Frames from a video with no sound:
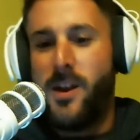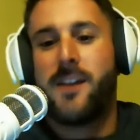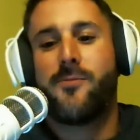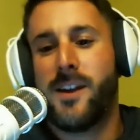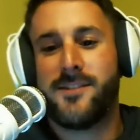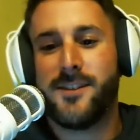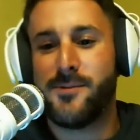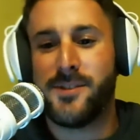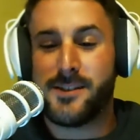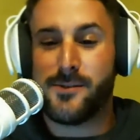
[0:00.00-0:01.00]
X, Y, Z
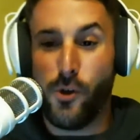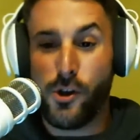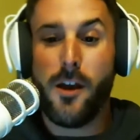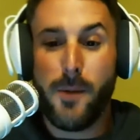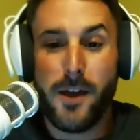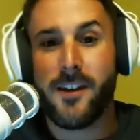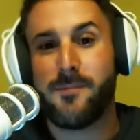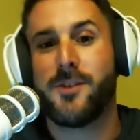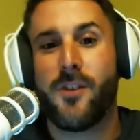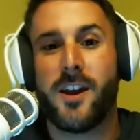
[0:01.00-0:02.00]
with this, and we're like, yeah, man,
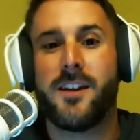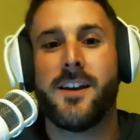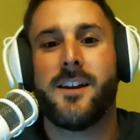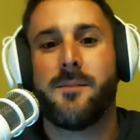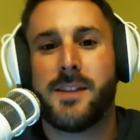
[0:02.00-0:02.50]
that'd be great.